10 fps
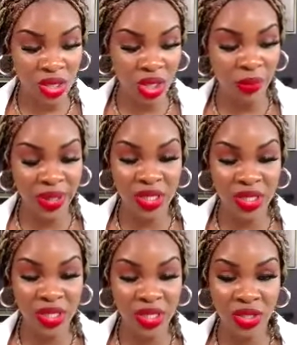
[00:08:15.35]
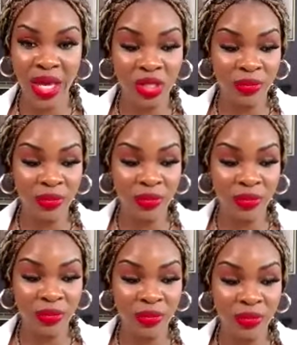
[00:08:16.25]
toss the cup into the biohazard bin,
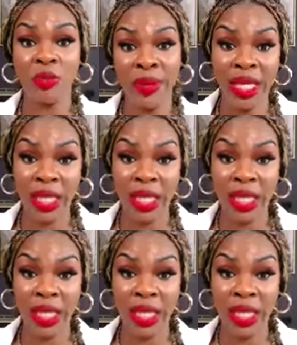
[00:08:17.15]
and I'm going to take out